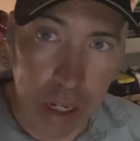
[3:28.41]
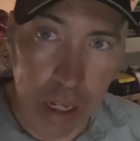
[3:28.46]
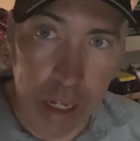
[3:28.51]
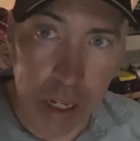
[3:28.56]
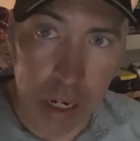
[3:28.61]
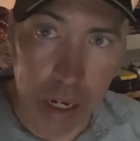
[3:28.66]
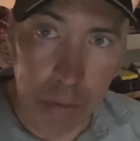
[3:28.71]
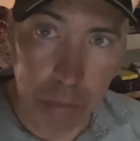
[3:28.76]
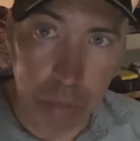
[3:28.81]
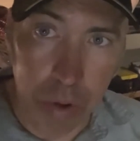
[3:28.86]

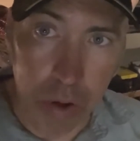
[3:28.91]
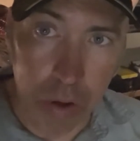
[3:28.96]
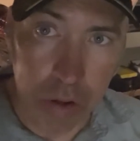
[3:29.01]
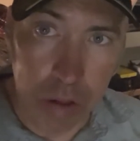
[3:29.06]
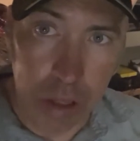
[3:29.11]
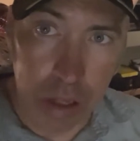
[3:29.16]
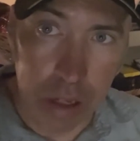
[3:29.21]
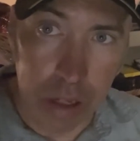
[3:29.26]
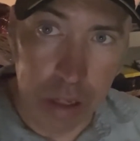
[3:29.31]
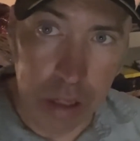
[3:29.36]
in and broke
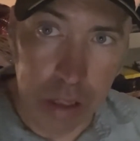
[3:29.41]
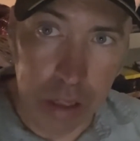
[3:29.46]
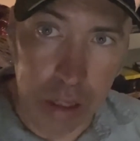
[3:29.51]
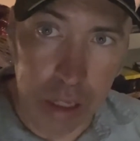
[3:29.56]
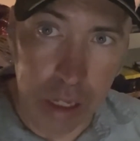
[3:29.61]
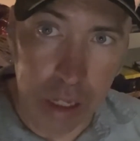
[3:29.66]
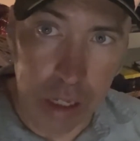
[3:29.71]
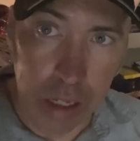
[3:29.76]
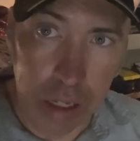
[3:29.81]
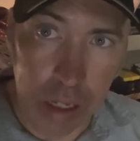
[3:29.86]

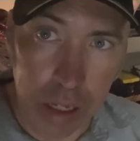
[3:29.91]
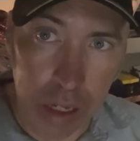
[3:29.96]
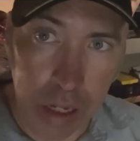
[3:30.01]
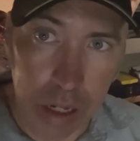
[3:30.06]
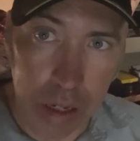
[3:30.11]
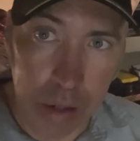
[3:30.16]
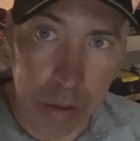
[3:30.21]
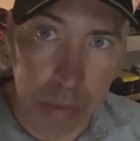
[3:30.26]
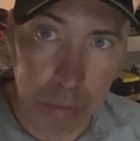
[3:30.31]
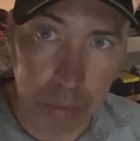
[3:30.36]

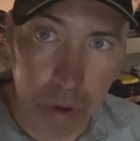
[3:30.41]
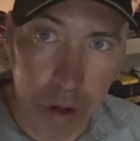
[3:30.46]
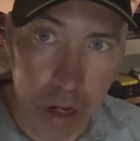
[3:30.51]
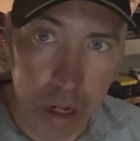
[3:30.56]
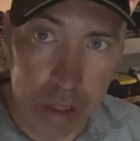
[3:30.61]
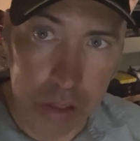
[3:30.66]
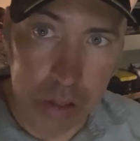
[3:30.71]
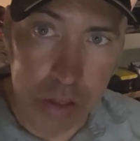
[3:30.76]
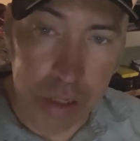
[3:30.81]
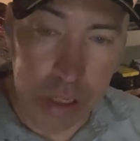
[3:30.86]
the
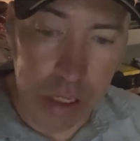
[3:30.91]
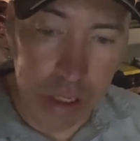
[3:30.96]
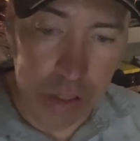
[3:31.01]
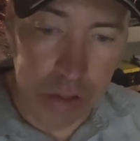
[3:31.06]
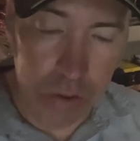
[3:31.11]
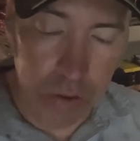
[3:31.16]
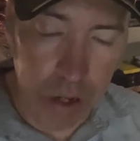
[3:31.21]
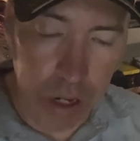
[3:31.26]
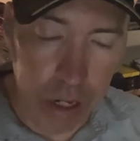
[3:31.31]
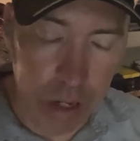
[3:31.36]
bronze sea
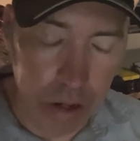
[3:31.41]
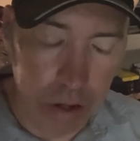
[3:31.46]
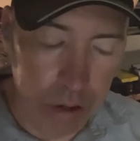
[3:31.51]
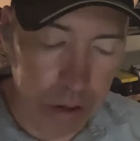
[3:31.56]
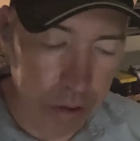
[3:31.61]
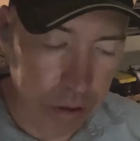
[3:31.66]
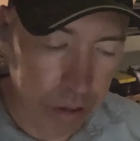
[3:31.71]
strainer.